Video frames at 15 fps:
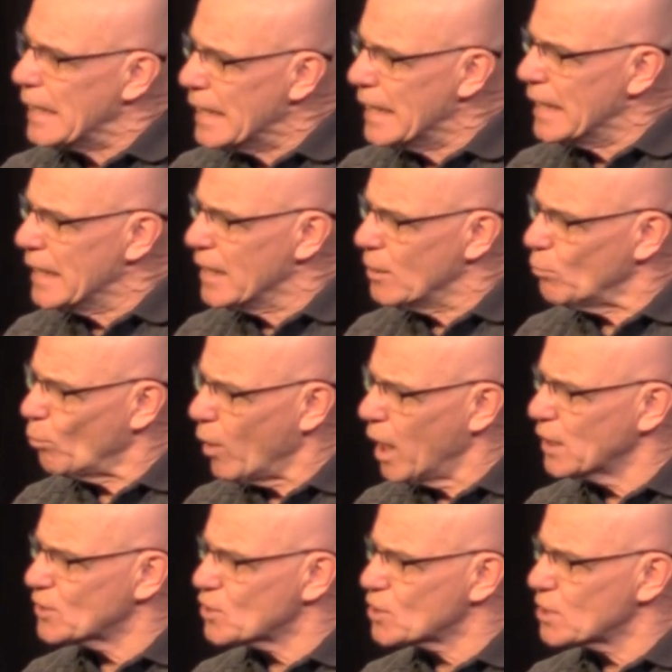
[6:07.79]
He
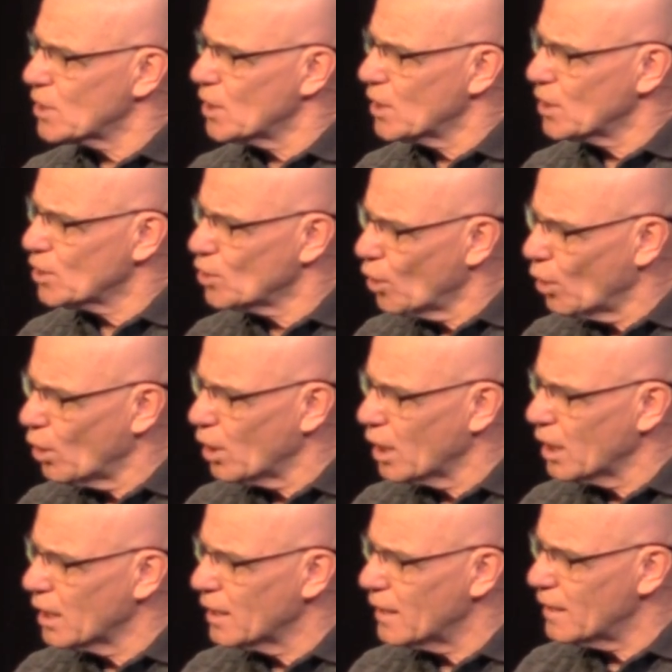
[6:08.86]
wants
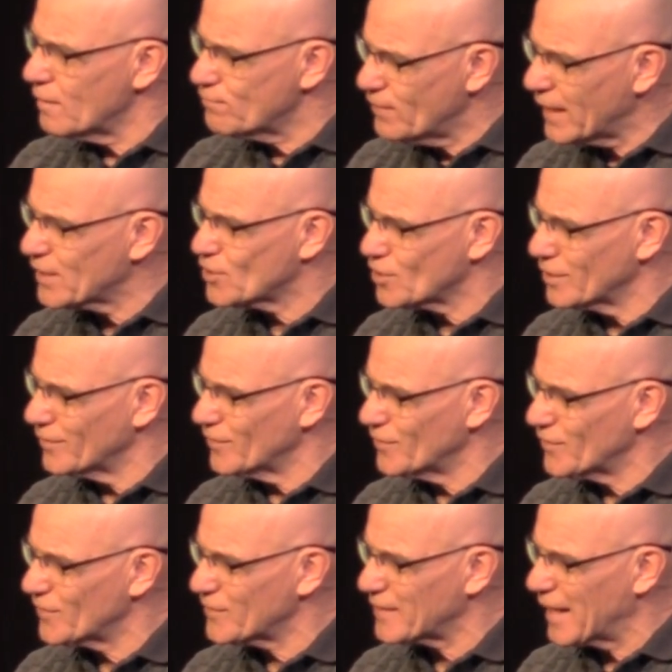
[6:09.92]
your
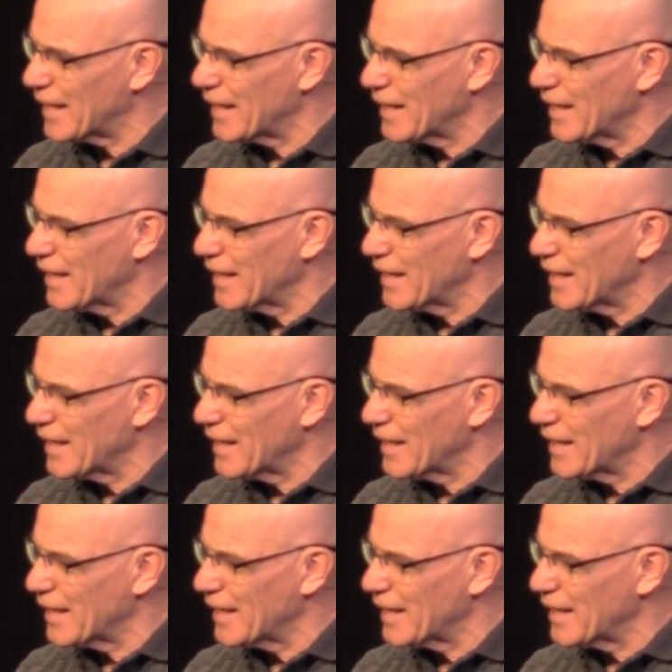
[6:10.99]
affections.